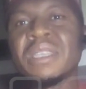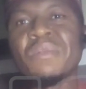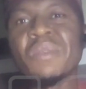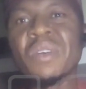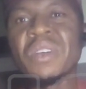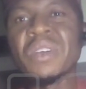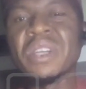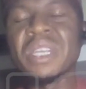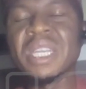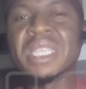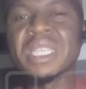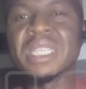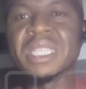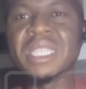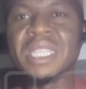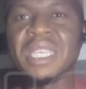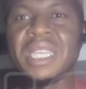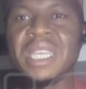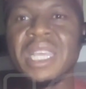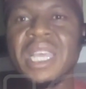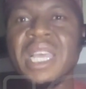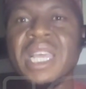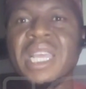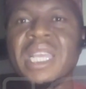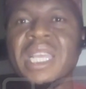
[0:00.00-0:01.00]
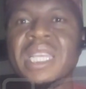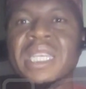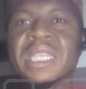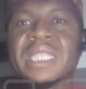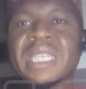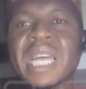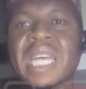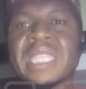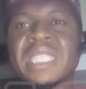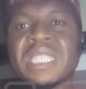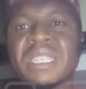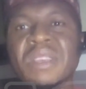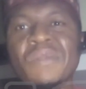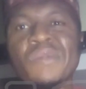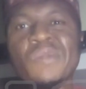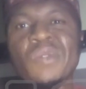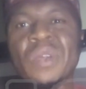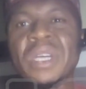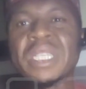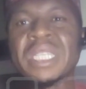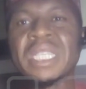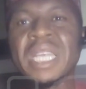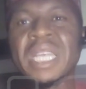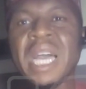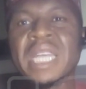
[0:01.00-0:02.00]
democracy, it's as if
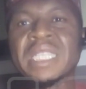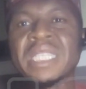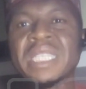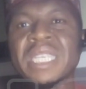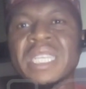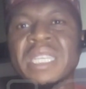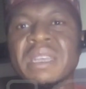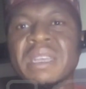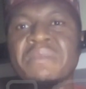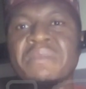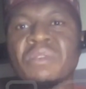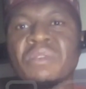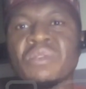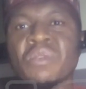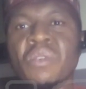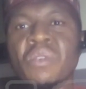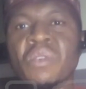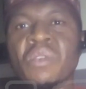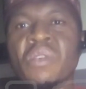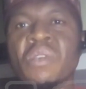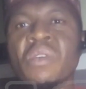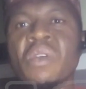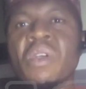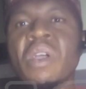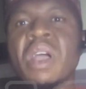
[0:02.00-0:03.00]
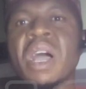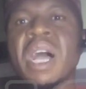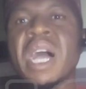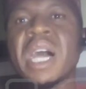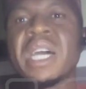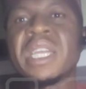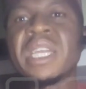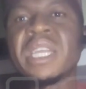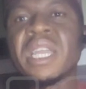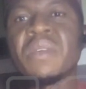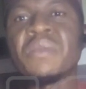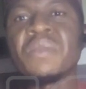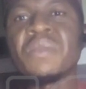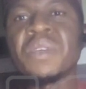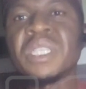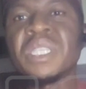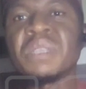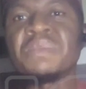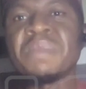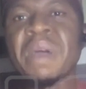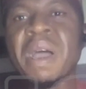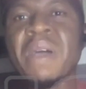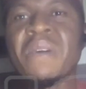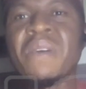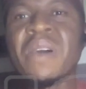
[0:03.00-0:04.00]
you are asking them to
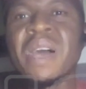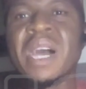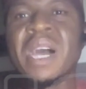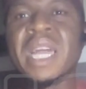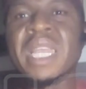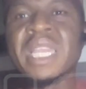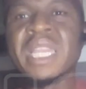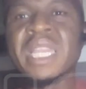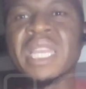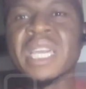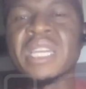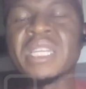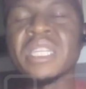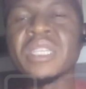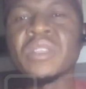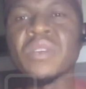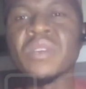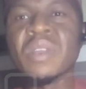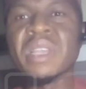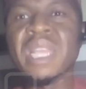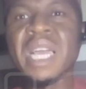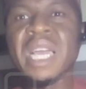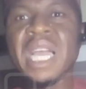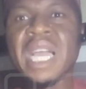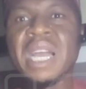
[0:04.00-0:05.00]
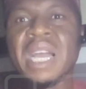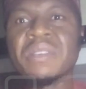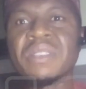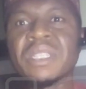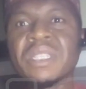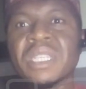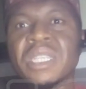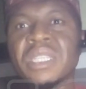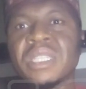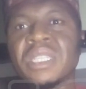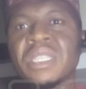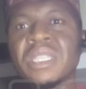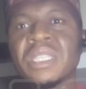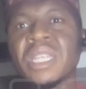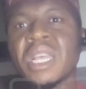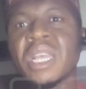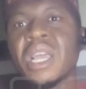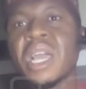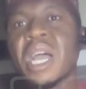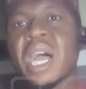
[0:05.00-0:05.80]
relinquish power and then return their countries